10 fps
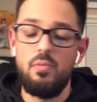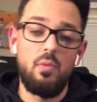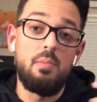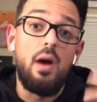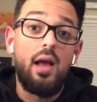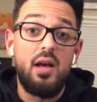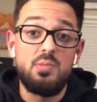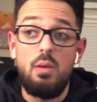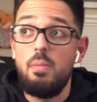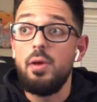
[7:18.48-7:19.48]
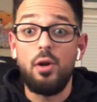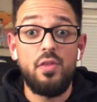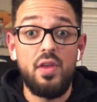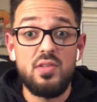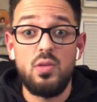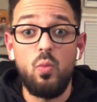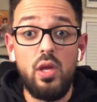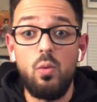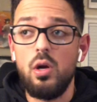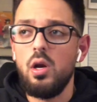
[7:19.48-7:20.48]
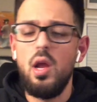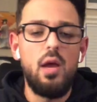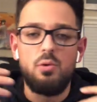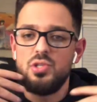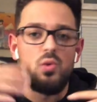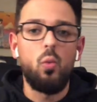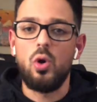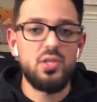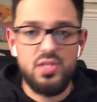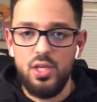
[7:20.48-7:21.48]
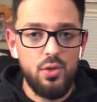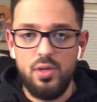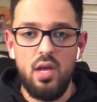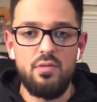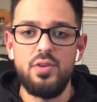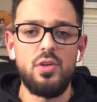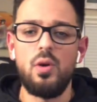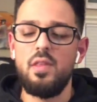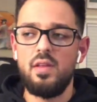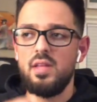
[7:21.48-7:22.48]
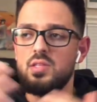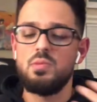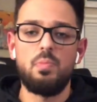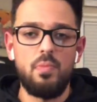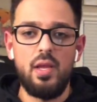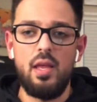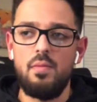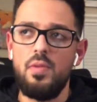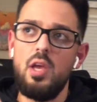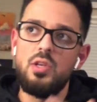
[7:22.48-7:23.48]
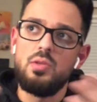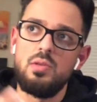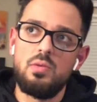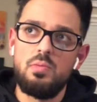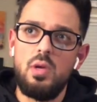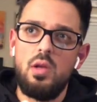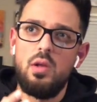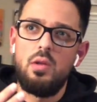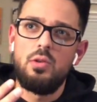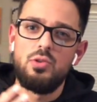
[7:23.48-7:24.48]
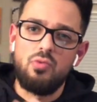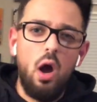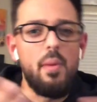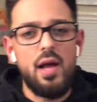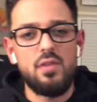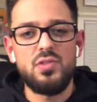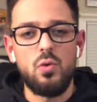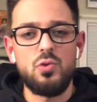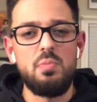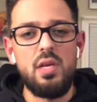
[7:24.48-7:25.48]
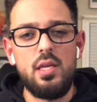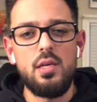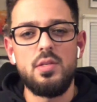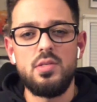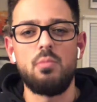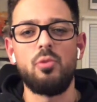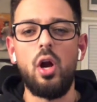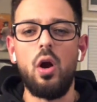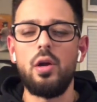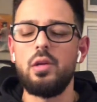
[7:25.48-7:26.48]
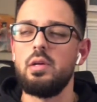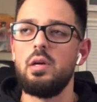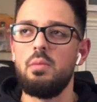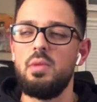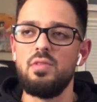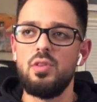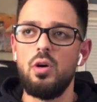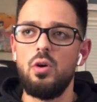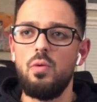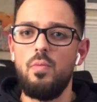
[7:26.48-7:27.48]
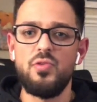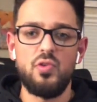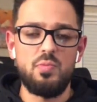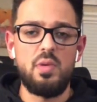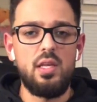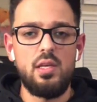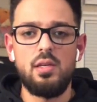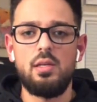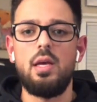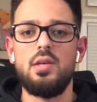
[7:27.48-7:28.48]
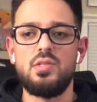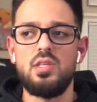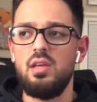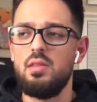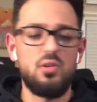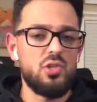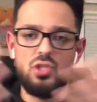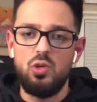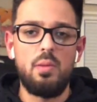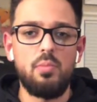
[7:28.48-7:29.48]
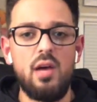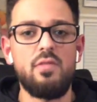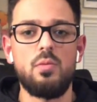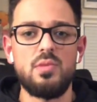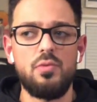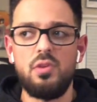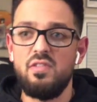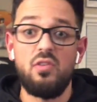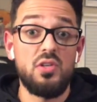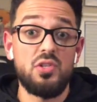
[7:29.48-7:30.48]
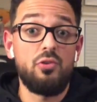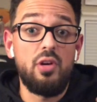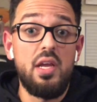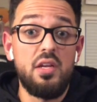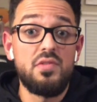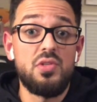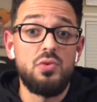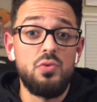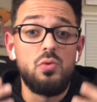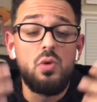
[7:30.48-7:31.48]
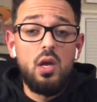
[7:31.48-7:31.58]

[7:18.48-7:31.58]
in my eyes, maybe bigger things than we were, which is the worst thing you can ever do. And I think that's, again, the drawback of social media in some regard, even though social media and there's just so many platforms out there for us creatives to,